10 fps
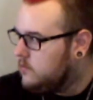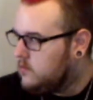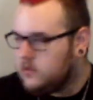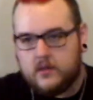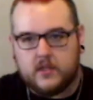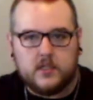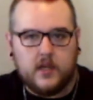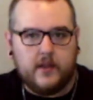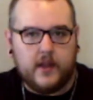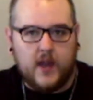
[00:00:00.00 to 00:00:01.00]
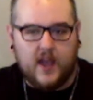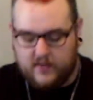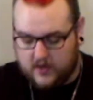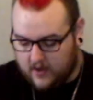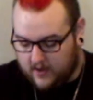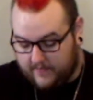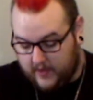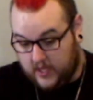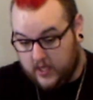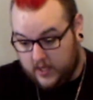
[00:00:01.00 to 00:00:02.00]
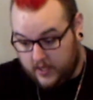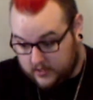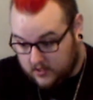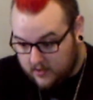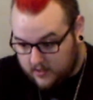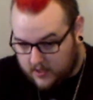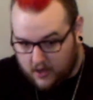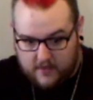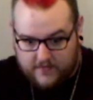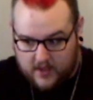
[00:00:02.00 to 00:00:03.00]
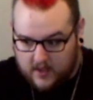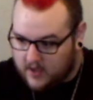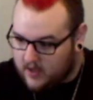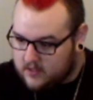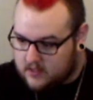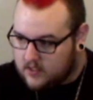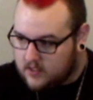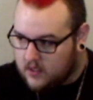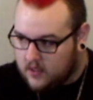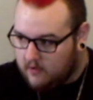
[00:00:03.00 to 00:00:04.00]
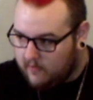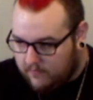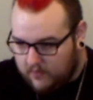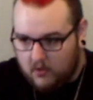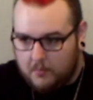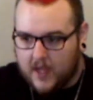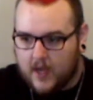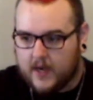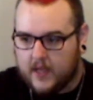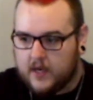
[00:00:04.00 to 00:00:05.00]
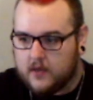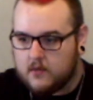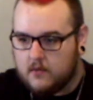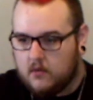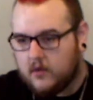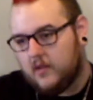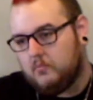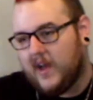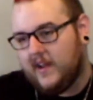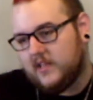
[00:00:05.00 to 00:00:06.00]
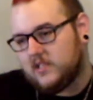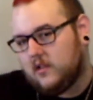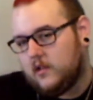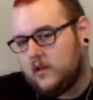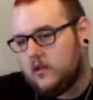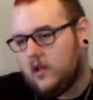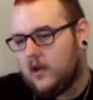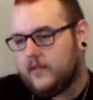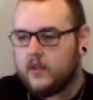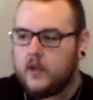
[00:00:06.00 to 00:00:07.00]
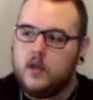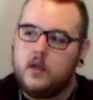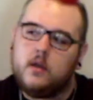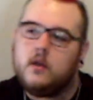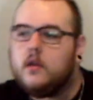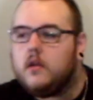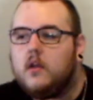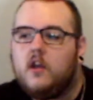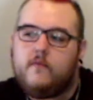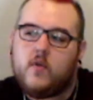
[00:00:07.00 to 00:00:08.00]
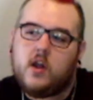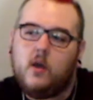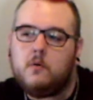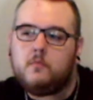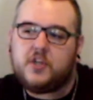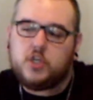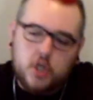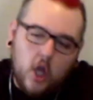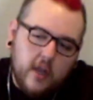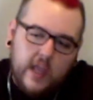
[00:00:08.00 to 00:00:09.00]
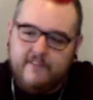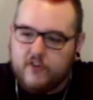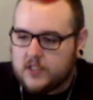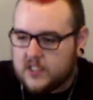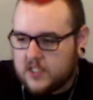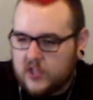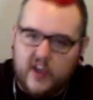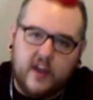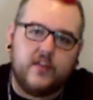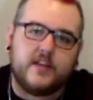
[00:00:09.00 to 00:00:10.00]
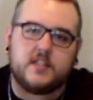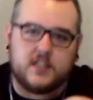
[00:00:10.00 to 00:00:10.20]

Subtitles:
you can tell that you're having coffee. It's good coffee. It's full-bodied. Okay, body's a little on... If we're going with chunky versus thick, this is